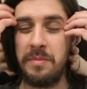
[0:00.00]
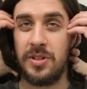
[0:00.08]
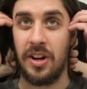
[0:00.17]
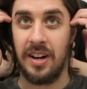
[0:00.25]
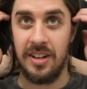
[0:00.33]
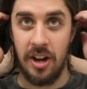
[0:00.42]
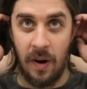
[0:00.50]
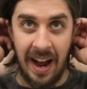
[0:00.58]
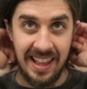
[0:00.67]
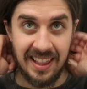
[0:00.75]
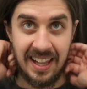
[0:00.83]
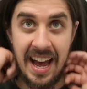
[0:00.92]
I'm sorry. No,
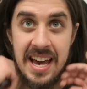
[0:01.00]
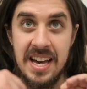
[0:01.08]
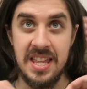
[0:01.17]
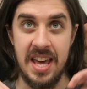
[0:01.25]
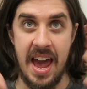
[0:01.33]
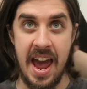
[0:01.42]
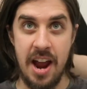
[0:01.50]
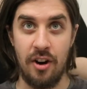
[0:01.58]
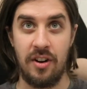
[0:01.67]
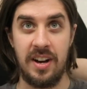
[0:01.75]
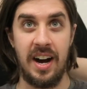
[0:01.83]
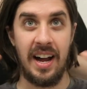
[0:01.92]
I like the
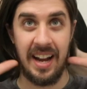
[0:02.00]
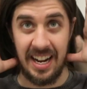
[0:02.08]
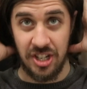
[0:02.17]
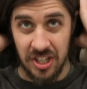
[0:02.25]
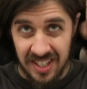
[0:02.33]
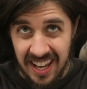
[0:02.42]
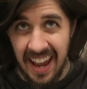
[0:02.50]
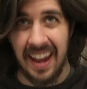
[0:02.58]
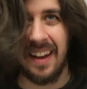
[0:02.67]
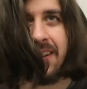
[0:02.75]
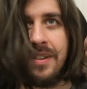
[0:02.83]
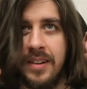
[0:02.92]
haircut. just
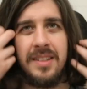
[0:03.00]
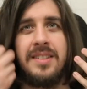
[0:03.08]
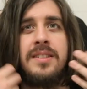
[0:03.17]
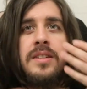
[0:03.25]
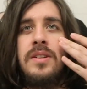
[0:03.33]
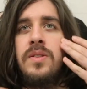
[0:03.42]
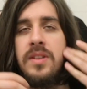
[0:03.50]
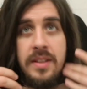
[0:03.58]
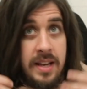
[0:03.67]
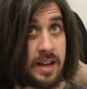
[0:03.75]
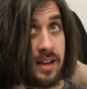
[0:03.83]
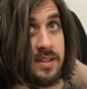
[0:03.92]
can't do
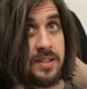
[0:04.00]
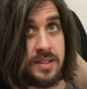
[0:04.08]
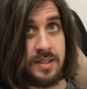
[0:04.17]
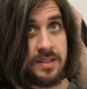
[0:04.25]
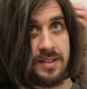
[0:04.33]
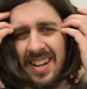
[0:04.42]
this.